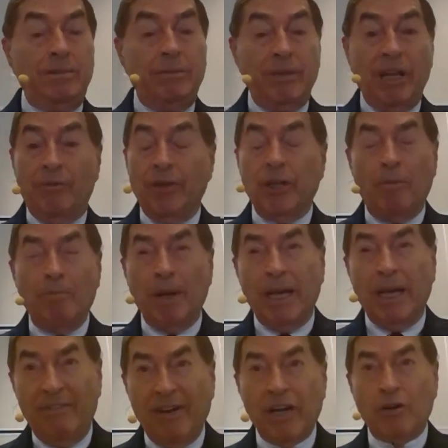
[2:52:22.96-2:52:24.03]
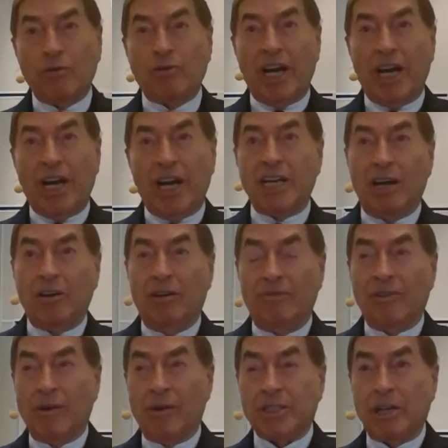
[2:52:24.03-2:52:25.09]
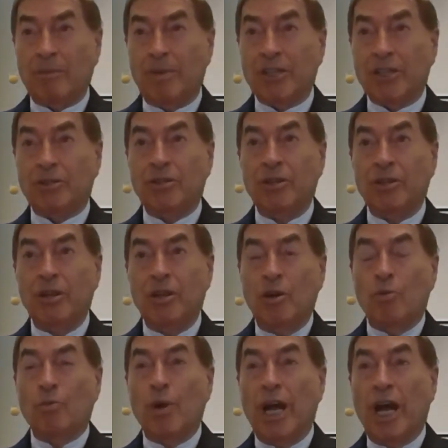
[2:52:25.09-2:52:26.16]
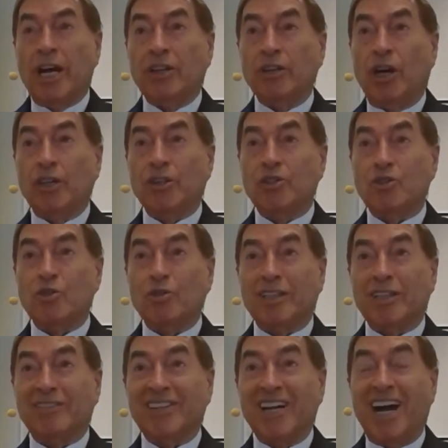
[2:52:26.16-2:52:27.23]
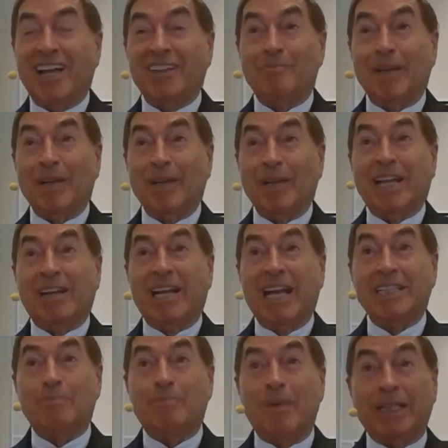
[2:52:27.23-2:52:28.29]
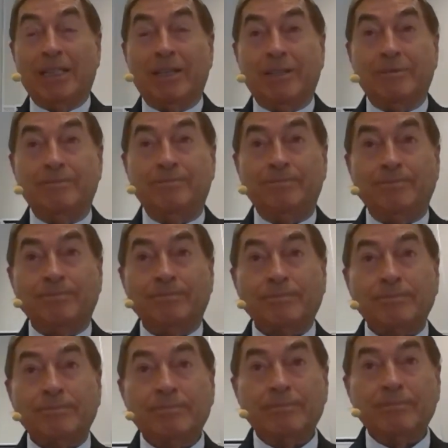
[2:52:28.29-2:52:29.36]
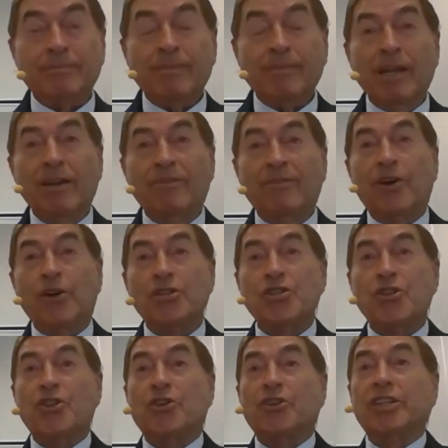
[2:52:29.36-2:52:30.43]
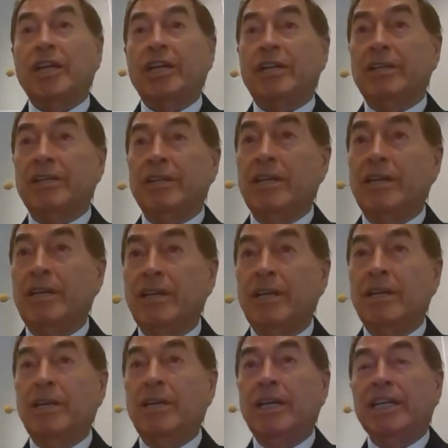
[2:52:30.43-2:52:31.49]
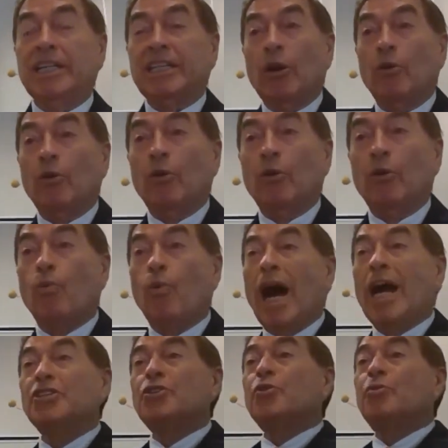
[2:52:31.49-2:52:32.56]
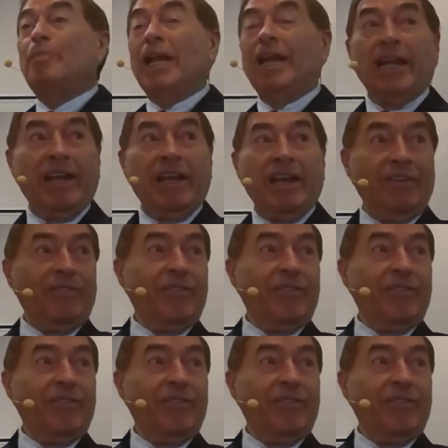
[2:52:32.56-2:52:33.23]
if we don't believe in christ alone for our salvation we are not children of God. But gets better. Verse 13. The ones who believe